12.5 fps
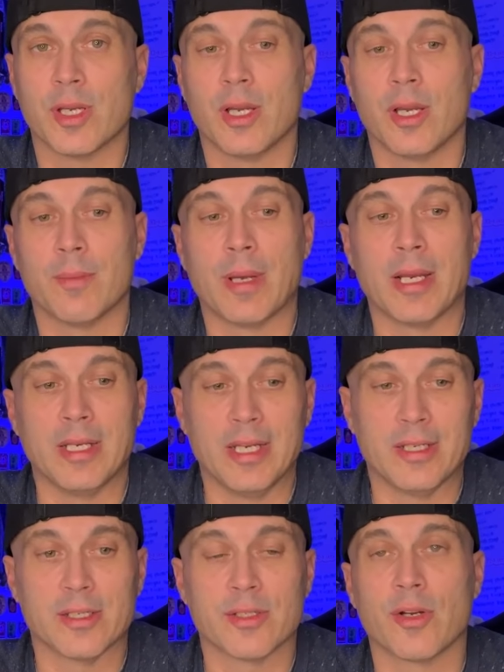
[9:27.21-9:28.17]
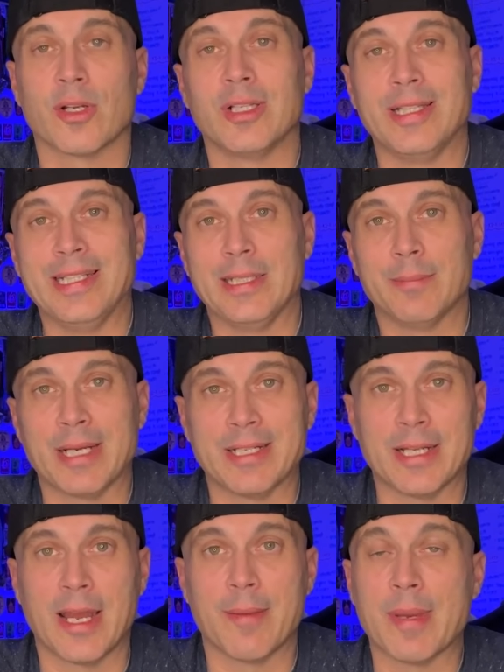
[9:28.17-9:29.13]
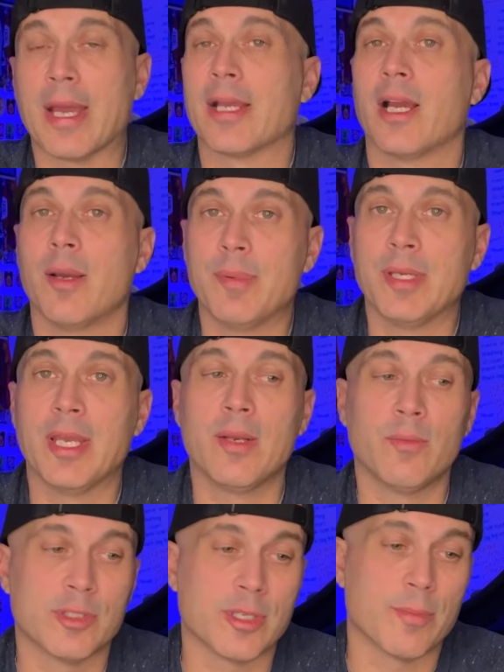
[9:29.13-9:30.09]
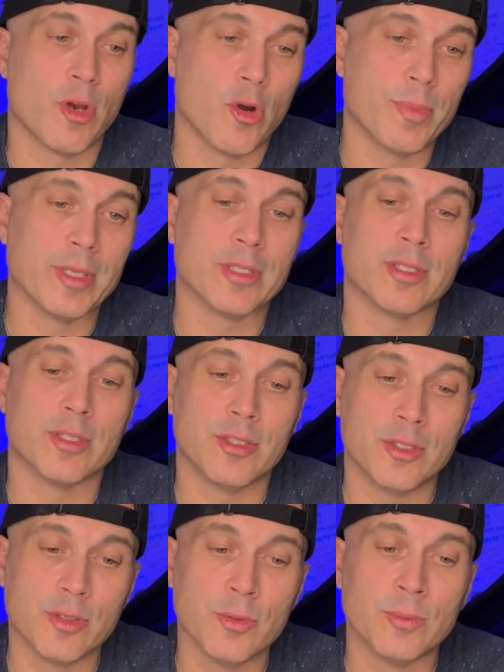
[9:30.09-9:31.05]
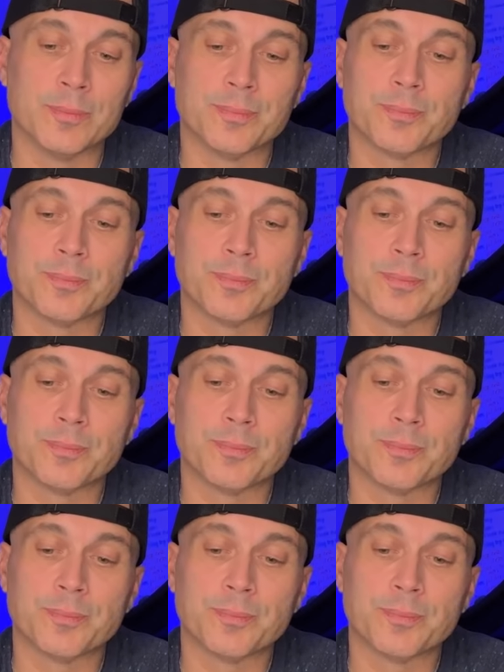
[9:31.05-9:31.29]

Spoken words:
I need to start cleaning my diet back up again, which I'm hoping to do.